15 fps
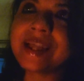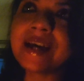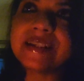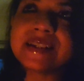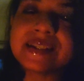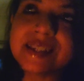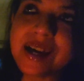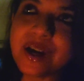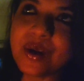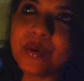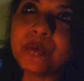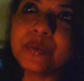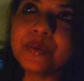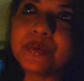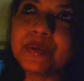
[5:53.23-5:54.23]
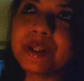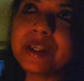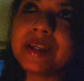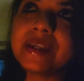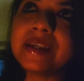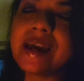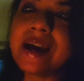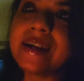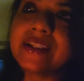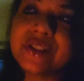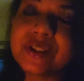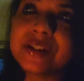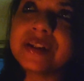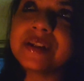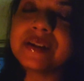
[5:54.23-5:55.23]
That is how he
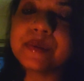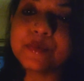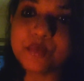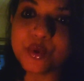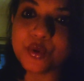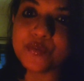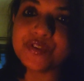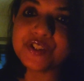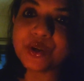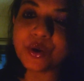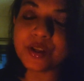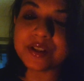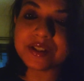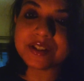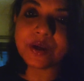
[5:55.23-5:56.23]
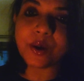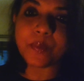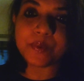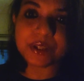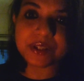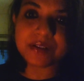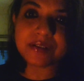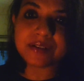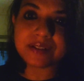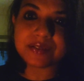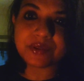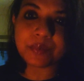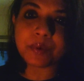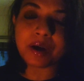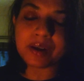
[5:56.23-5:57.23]
actually removes all the
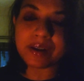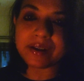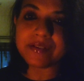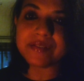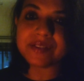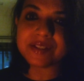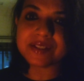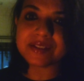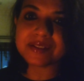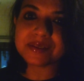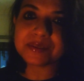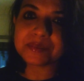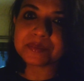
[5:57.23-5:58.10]
obstacles from our lives.